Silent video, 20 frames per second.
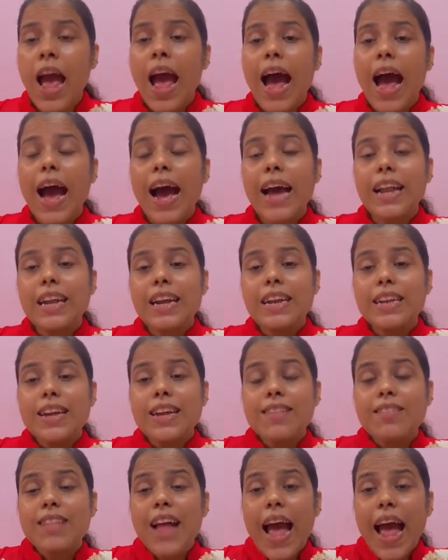and it
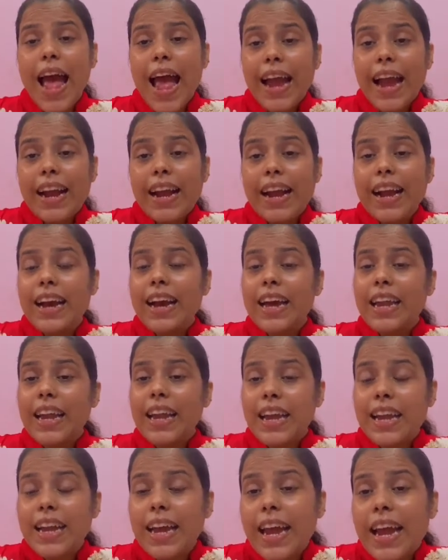is the
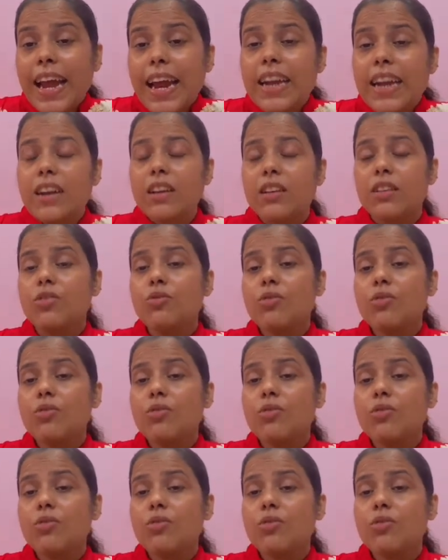aggregate,